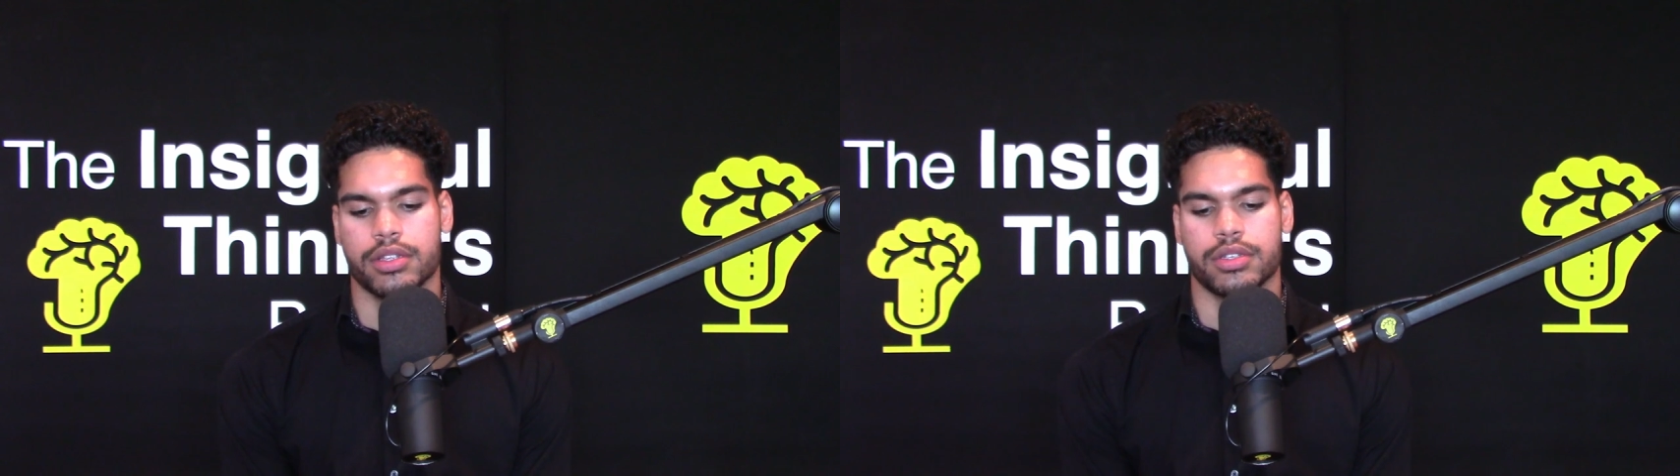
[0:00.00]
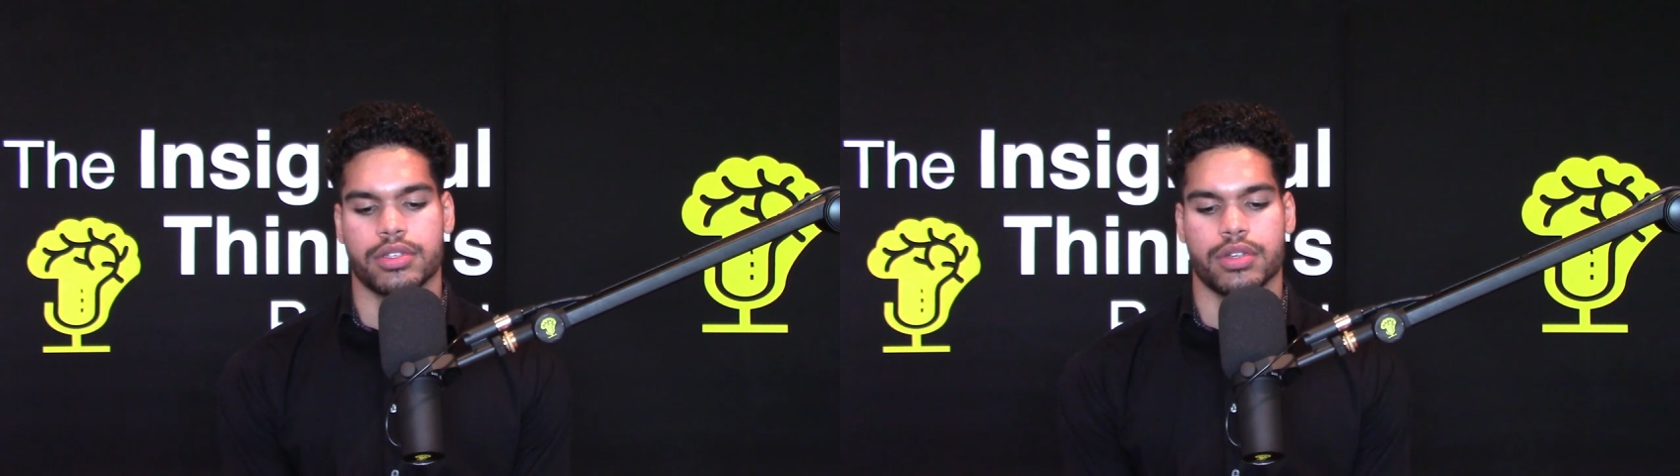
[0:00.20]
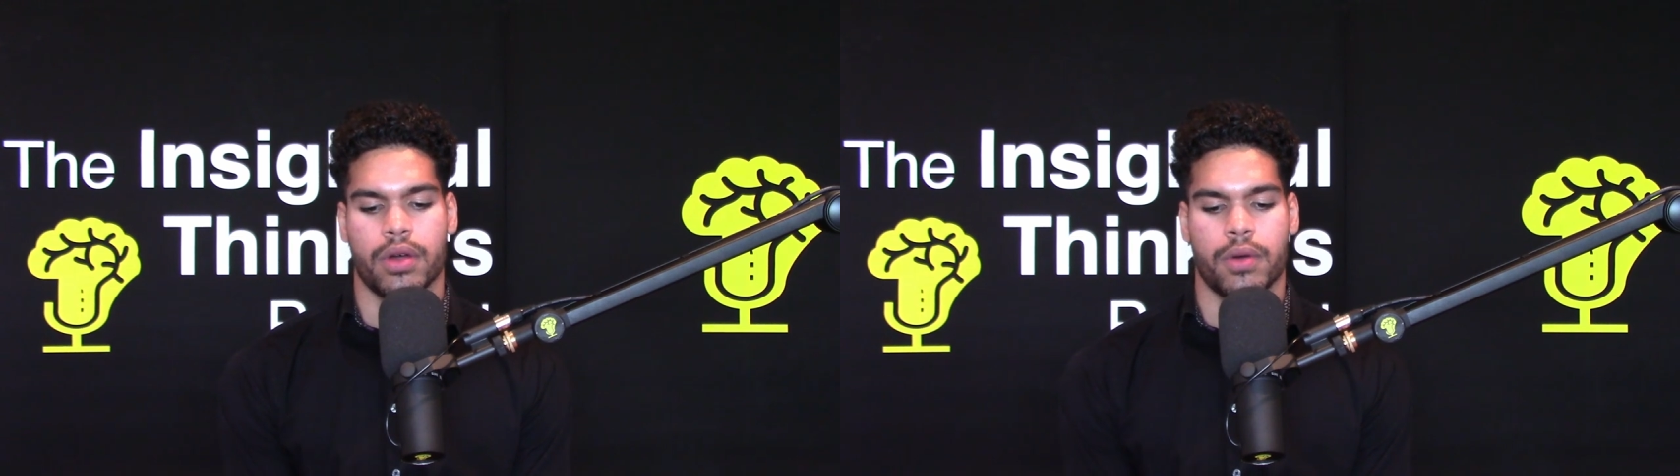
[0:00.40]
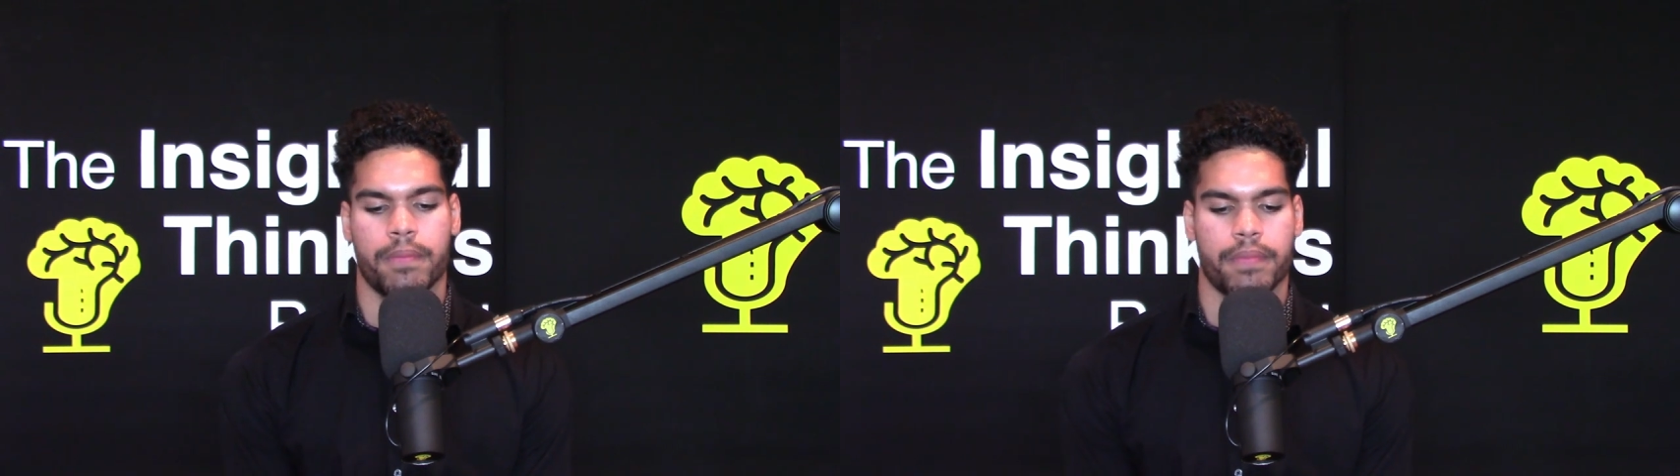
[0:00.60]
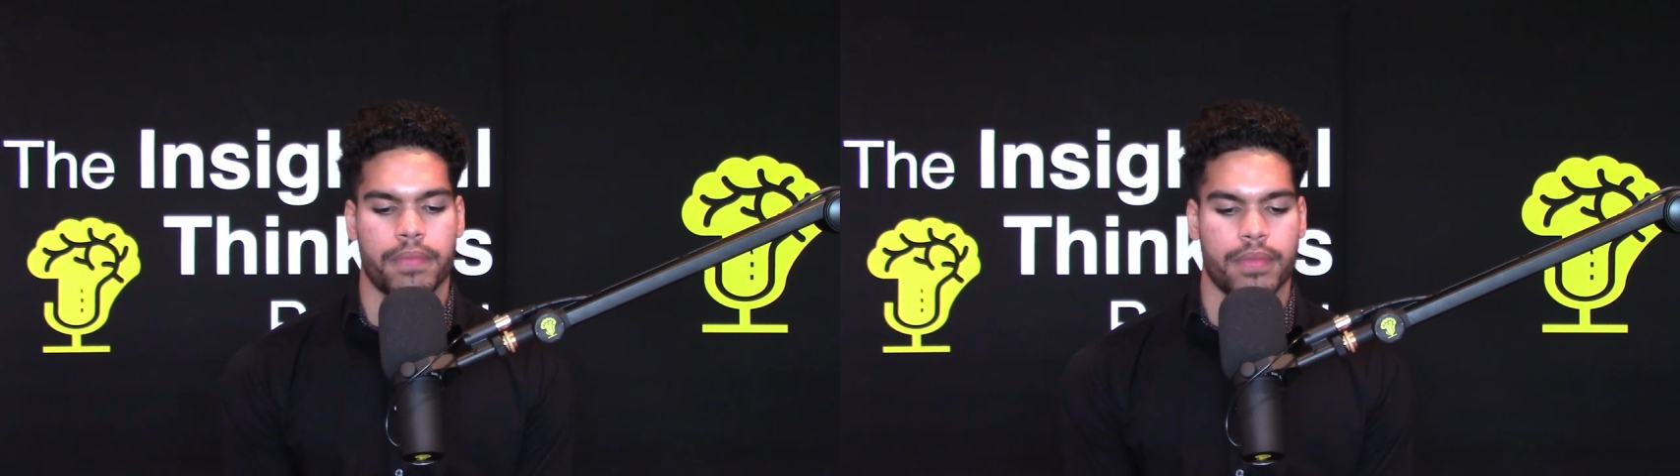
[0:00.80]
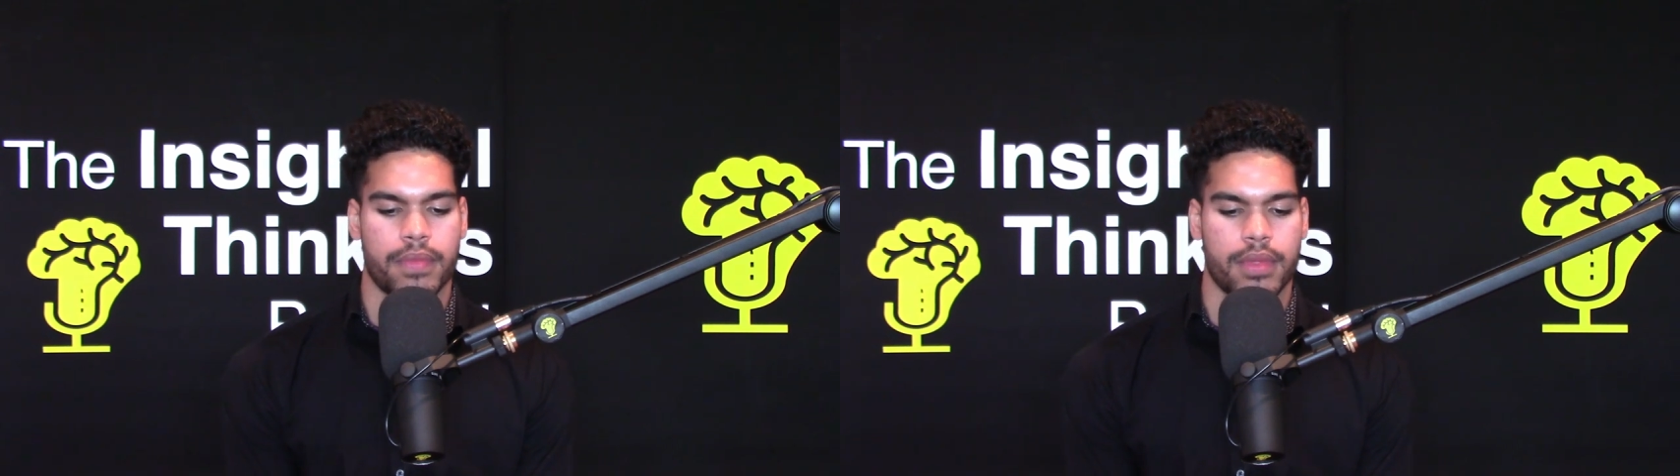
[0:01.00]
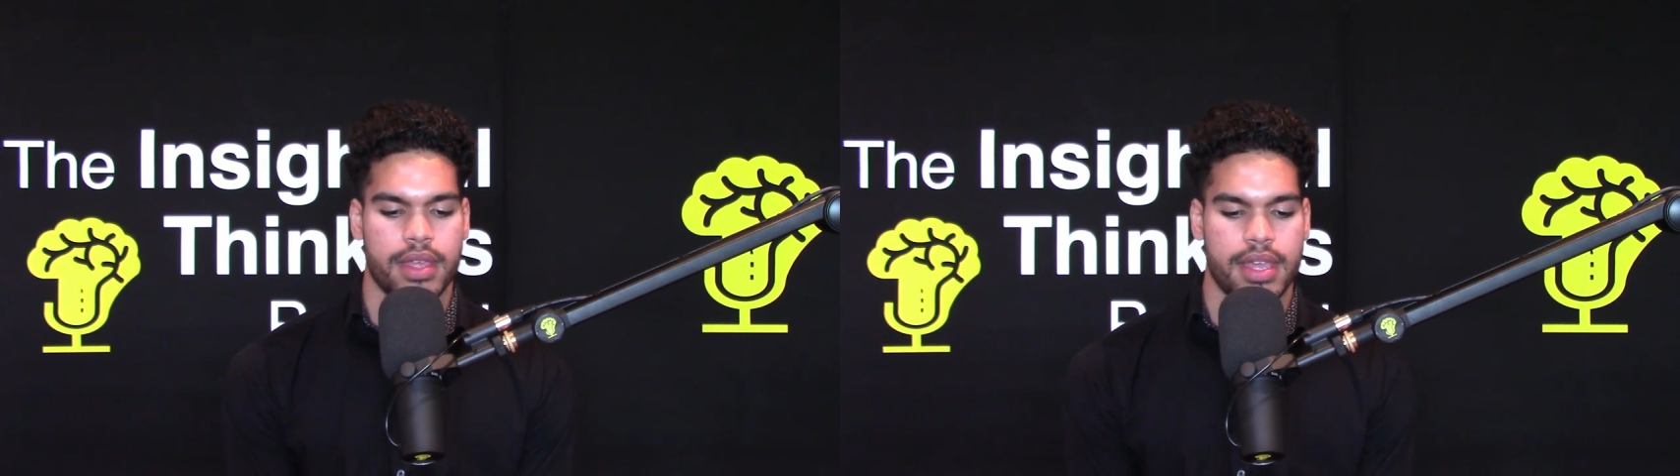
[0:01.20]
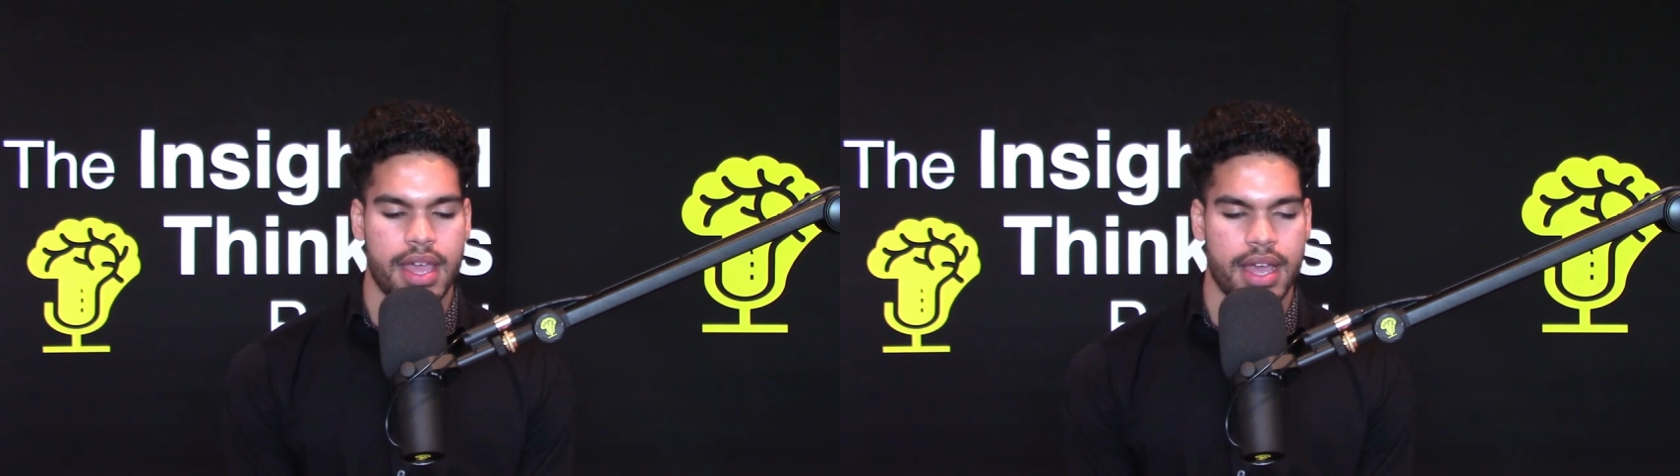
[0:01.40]
So,
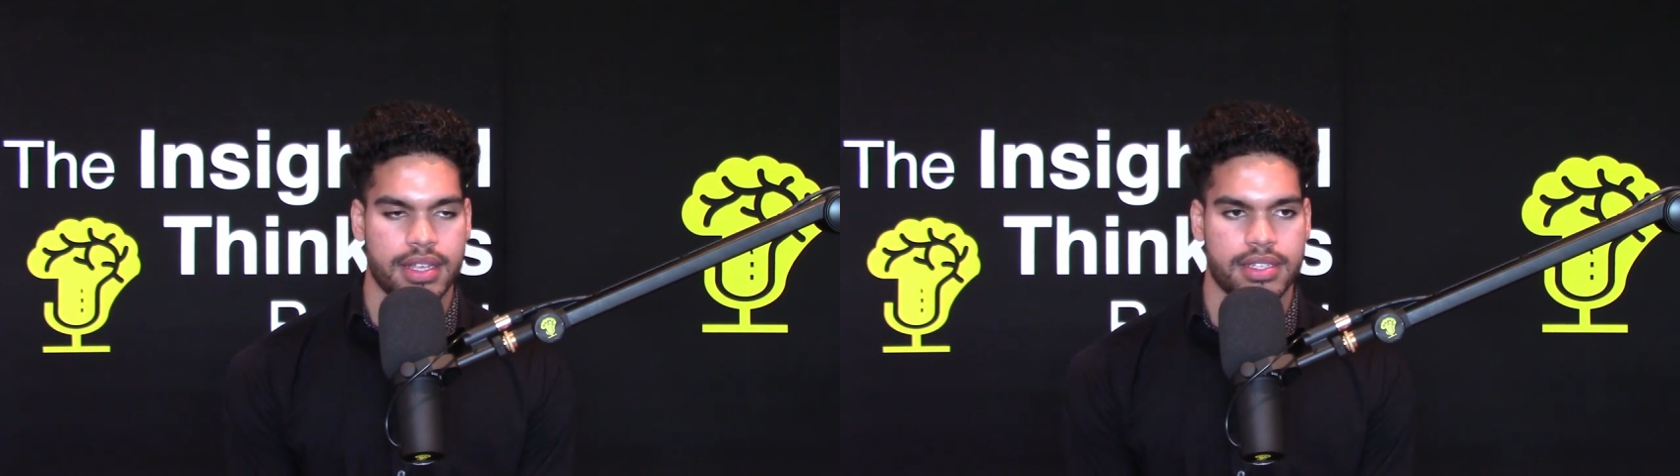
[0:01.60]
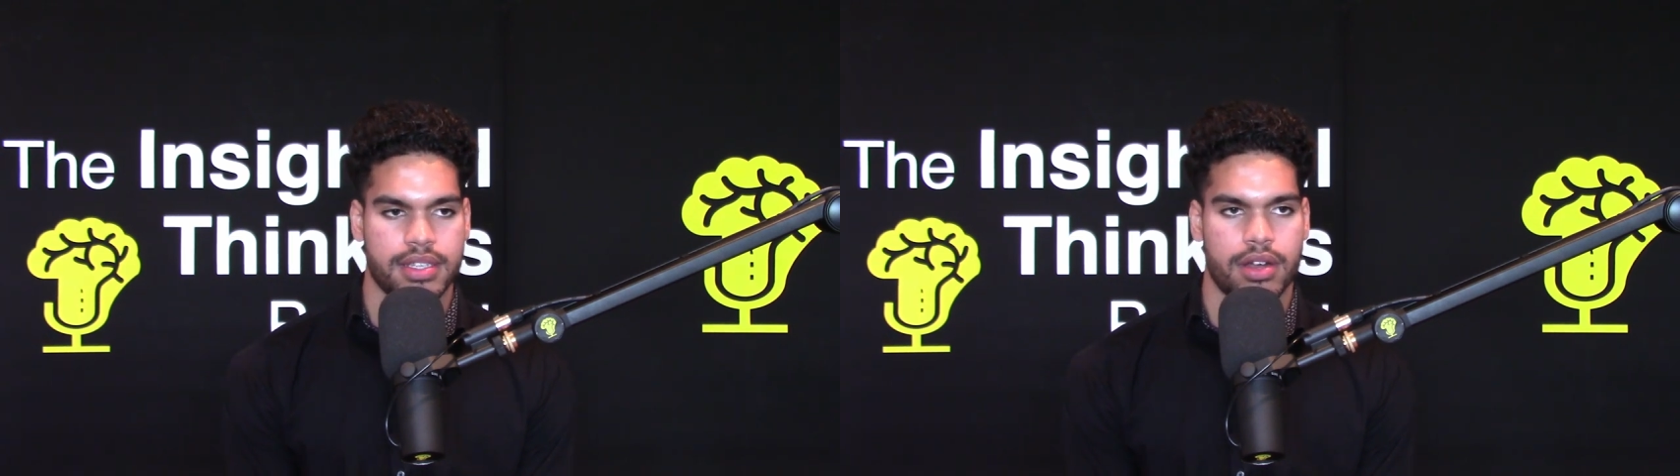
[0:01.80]
yes,